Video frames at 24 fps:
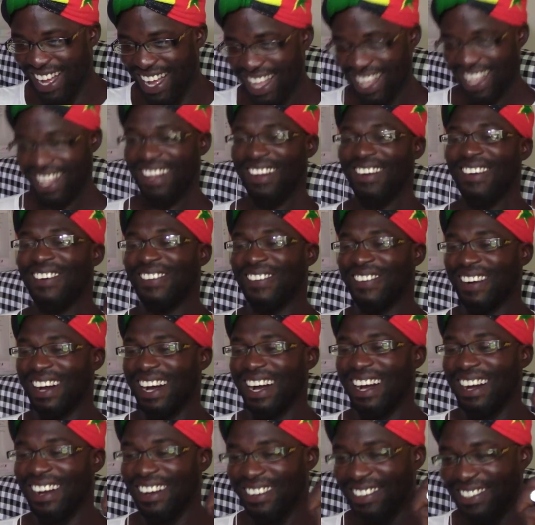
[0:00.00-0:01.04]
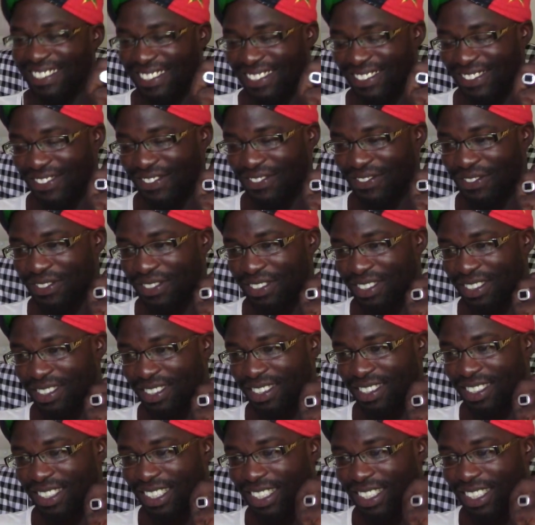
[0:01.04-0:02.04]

got some of the river, we got some of the pepper.